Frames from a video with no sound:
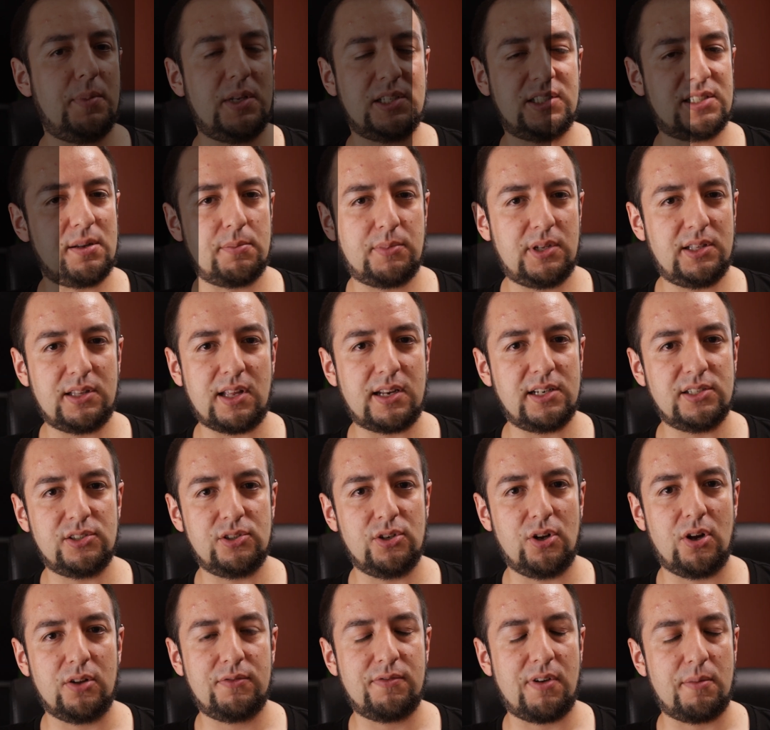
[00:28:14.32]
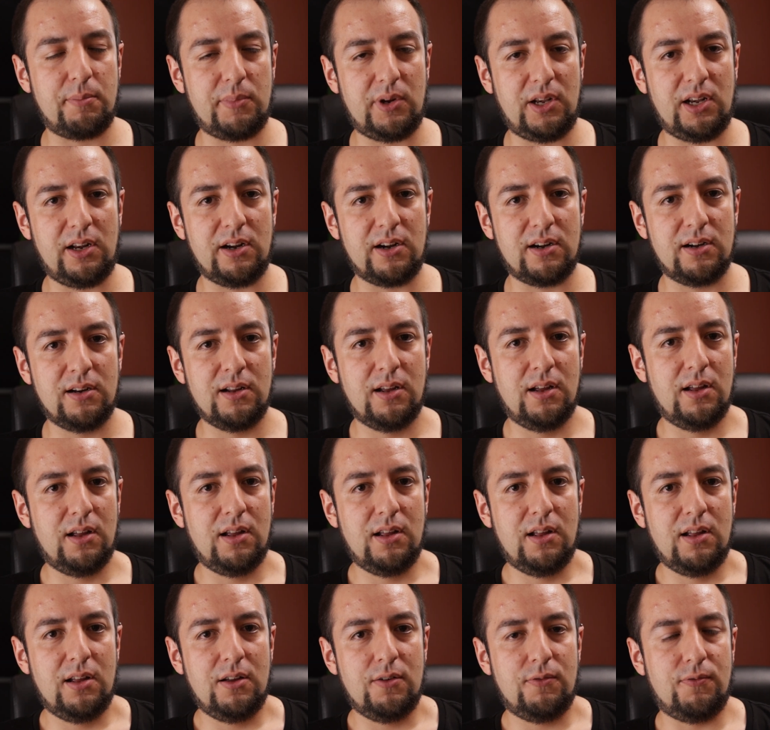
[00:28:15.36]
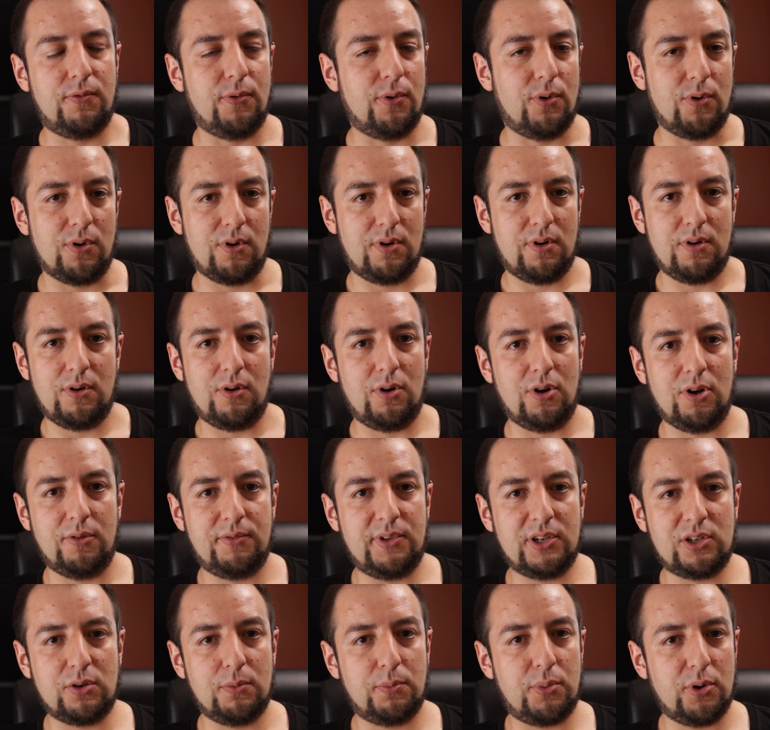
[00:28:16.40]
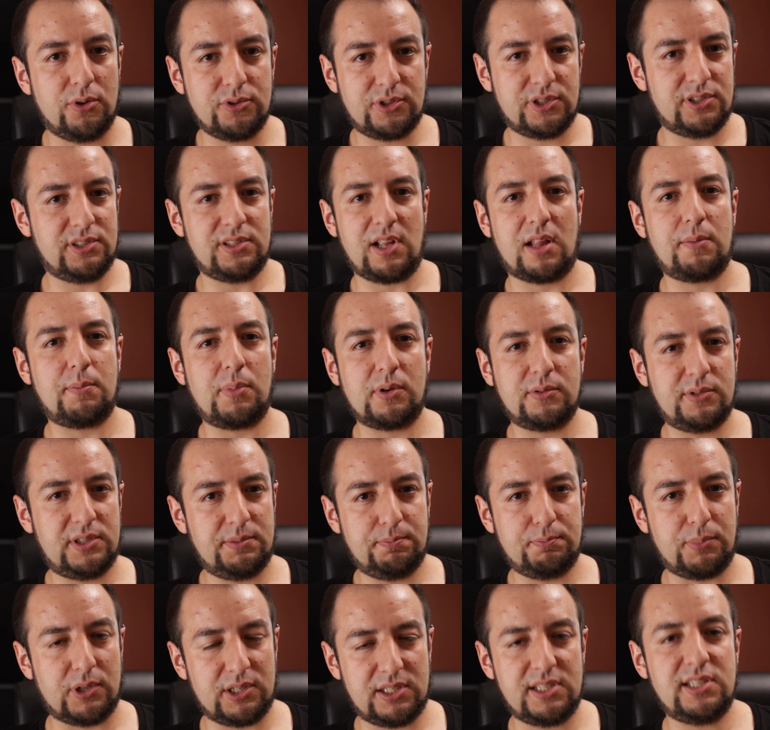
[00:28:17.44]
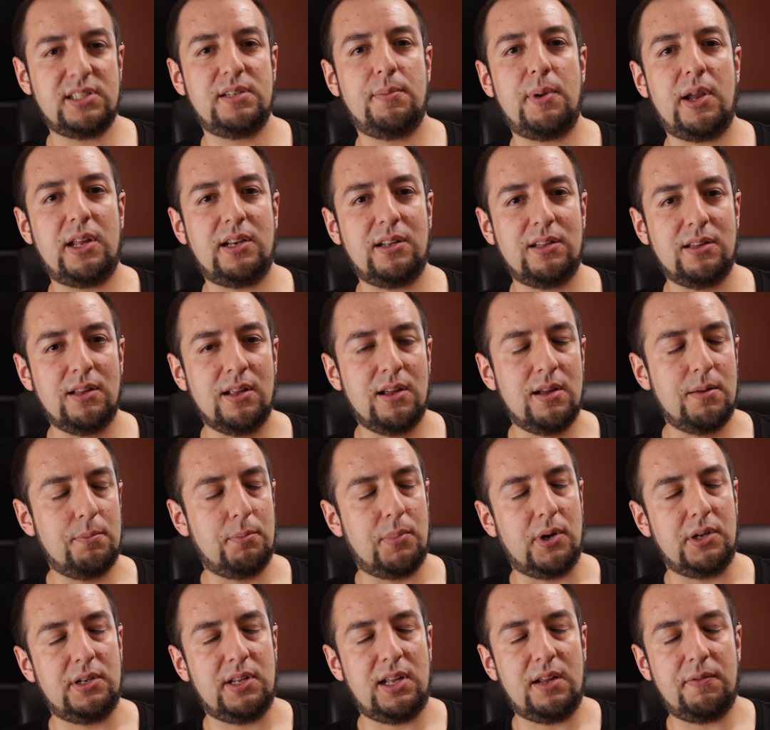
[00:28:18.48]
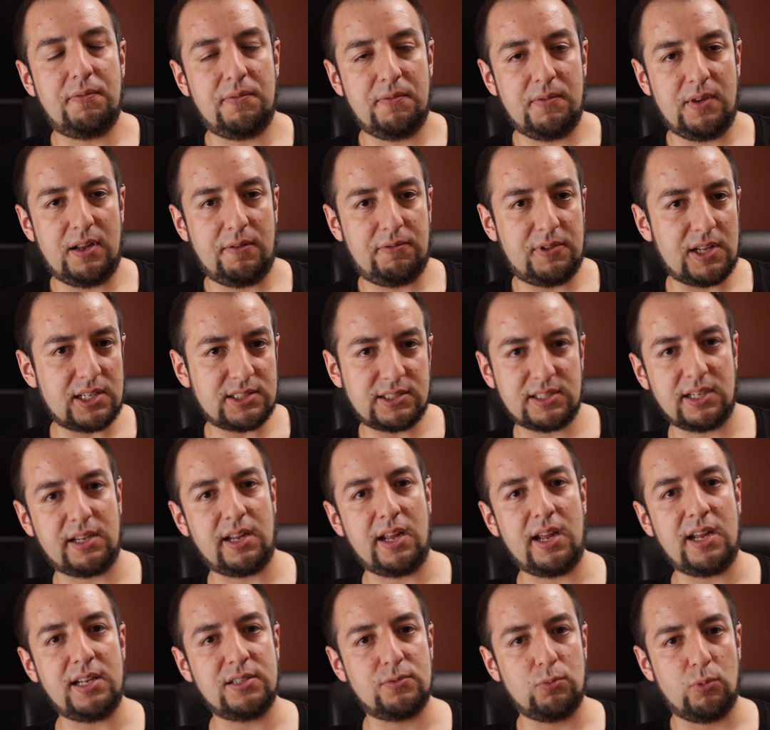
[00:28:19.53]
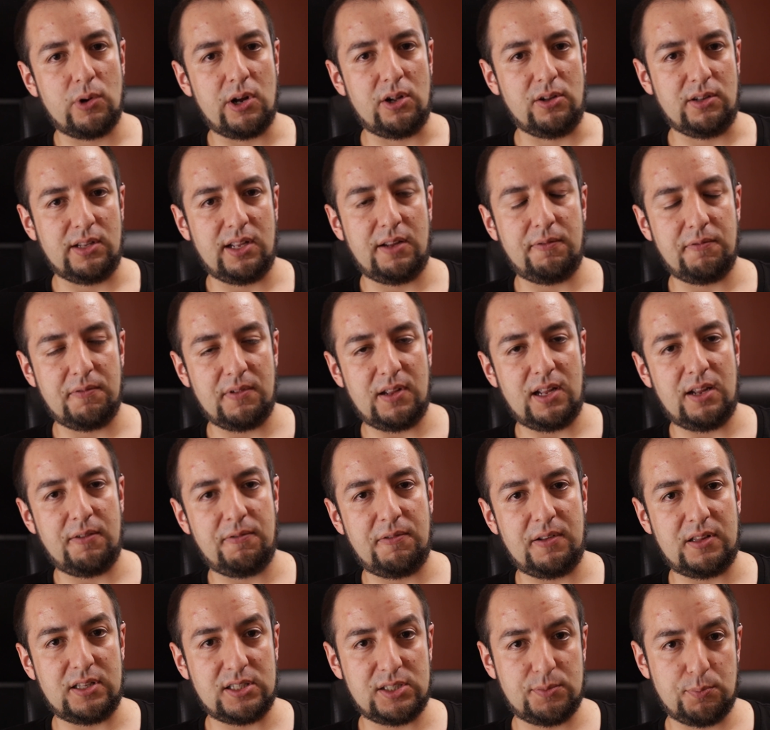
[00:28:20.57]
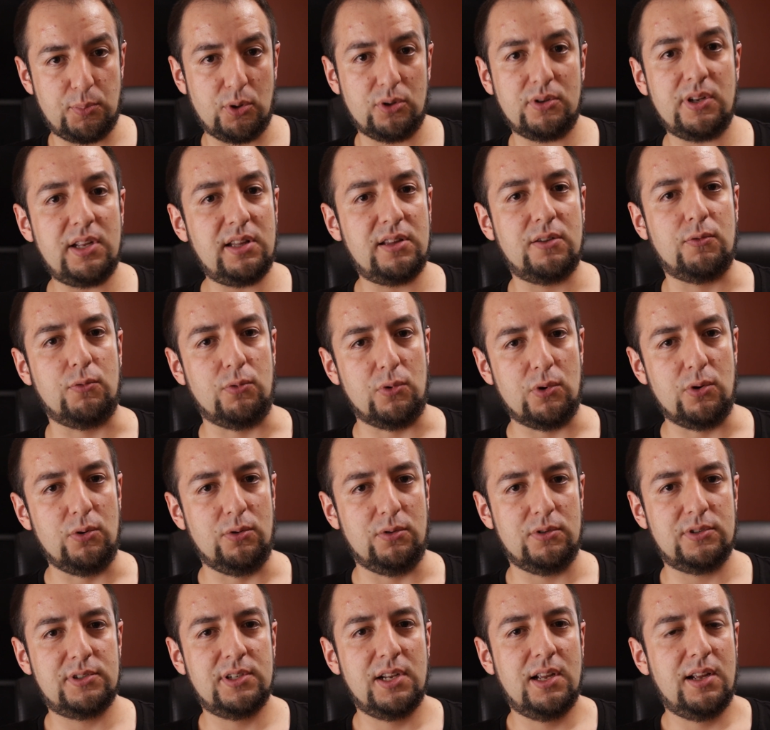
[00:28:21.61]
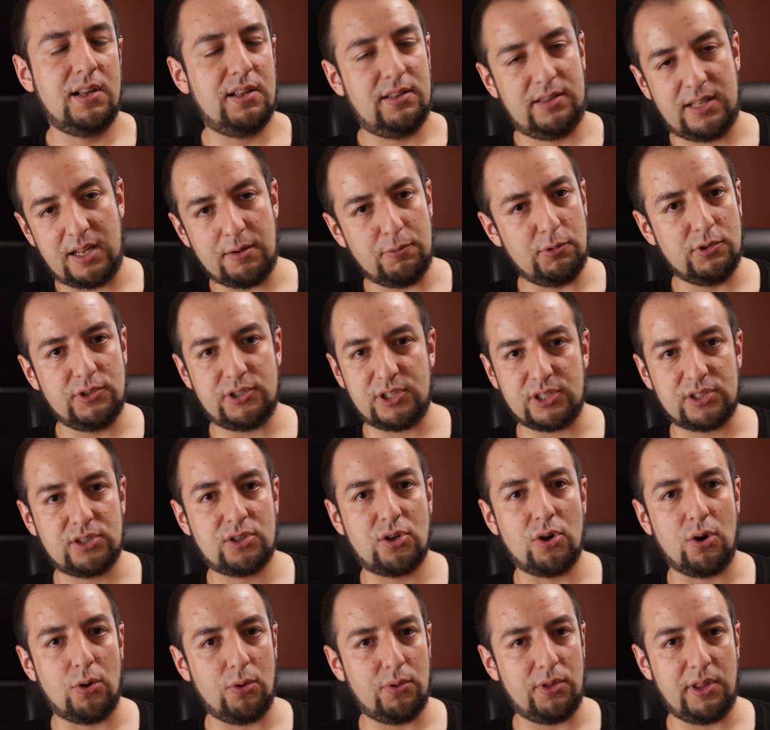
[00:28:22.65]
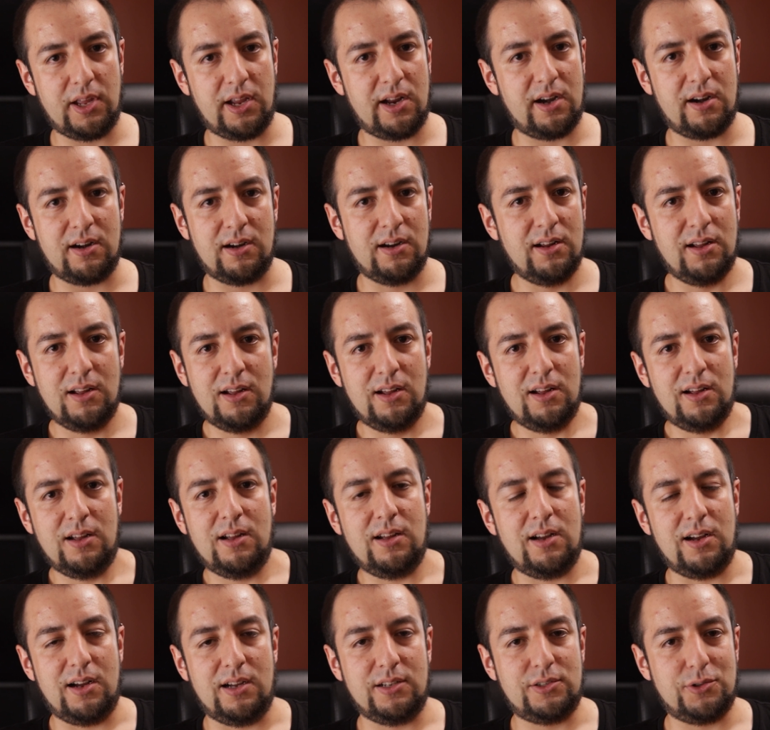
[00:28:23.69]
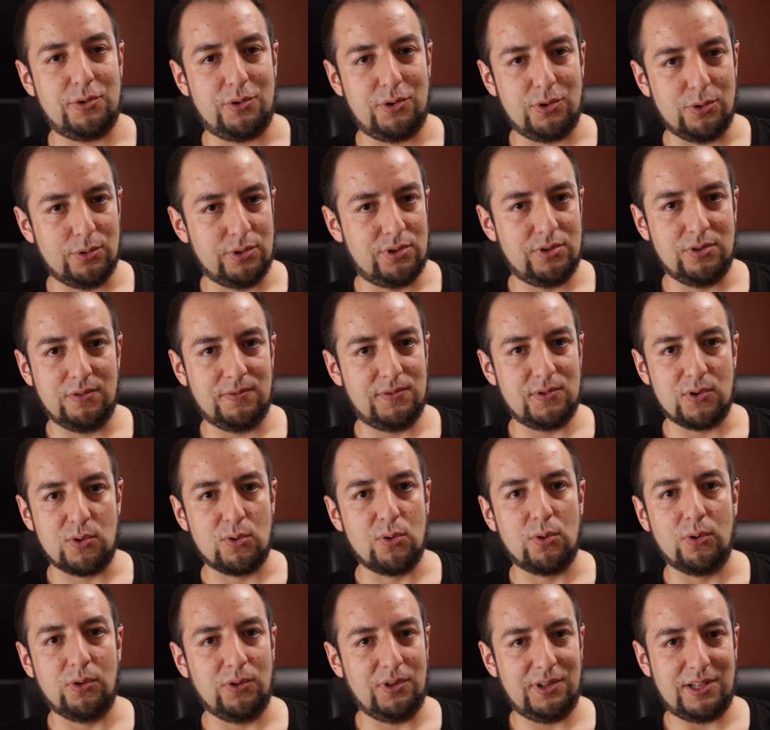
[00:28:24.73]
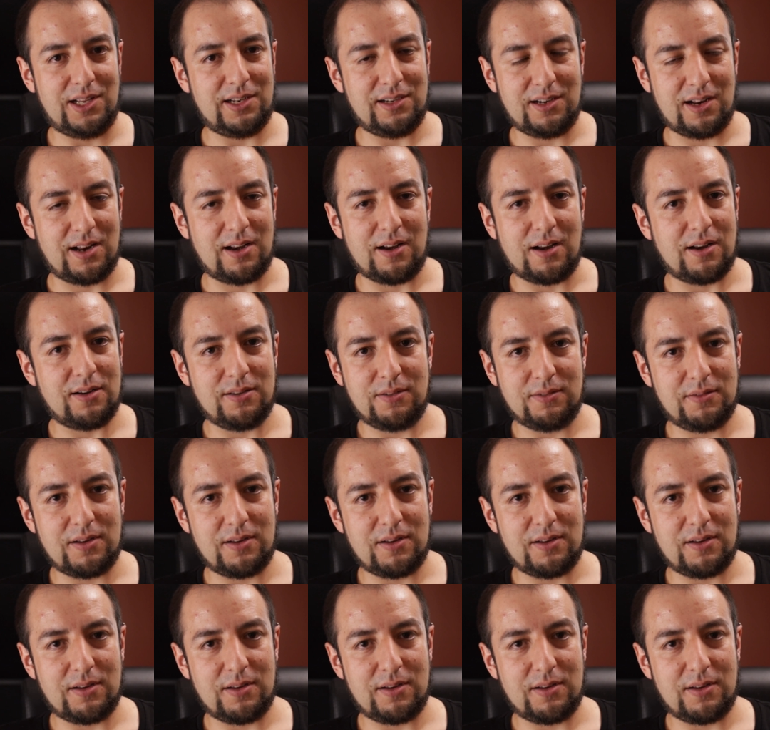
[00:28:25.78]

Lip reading: be something that is not familiar for all of the composers that participated, but if that's the case, well, if it's put in the rules, they will just go there to YouTube, to Google, and